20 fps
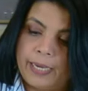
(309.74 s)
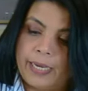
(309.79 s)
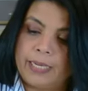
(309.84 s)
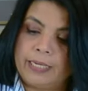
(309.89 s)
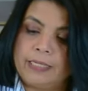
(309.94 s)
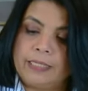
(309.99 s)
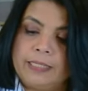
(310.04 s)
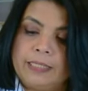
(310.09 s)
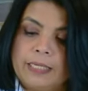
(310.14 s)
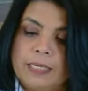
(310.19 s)

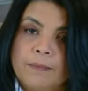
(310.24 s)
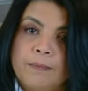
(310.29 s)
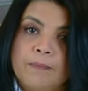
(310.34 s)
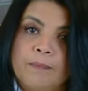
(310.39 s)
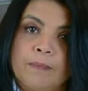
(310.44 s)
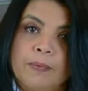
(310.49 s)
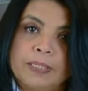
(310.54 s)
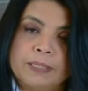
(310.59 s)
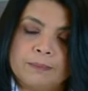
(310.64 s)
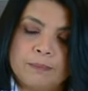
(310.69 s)
and a little
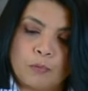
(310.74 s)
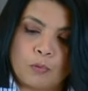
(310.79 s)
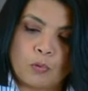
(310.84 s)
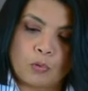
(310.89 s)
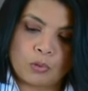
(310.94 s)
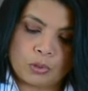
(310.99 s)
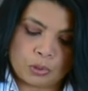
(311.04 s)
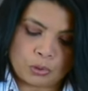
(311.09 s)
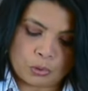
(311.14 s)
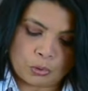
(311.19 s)
bit
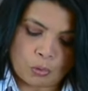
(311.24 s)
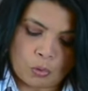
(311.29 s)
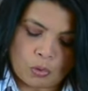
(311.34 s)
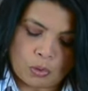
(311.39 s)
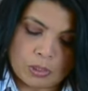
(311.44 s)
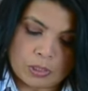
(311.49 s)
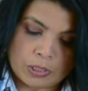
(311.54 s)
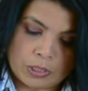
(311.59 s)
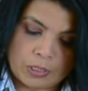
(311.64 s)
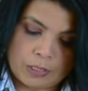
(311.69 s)
more
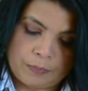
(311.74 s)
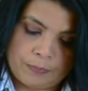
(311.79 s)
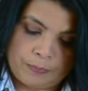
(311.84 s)
salt.